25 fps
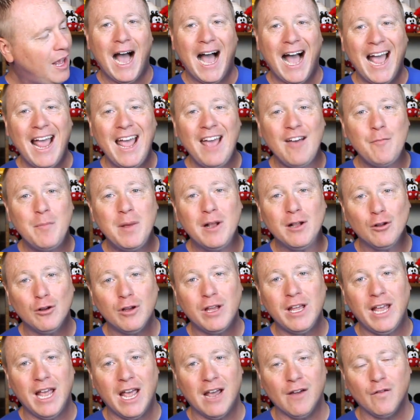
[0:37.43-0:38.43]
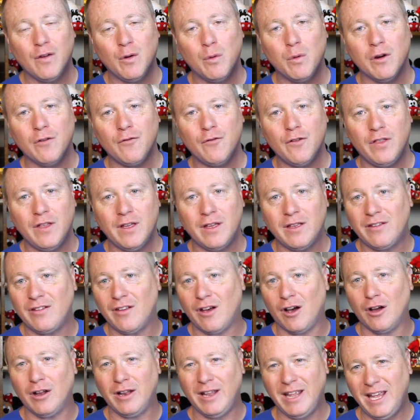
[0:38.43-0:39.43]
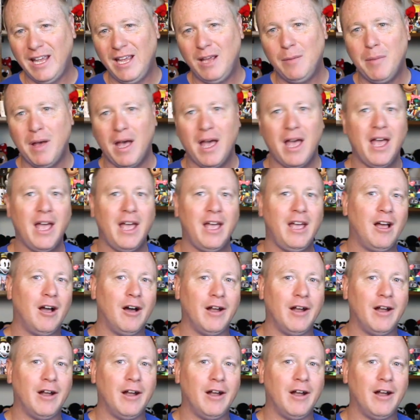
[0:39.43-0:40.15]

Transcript: I have been looking everywhere for this on eBay,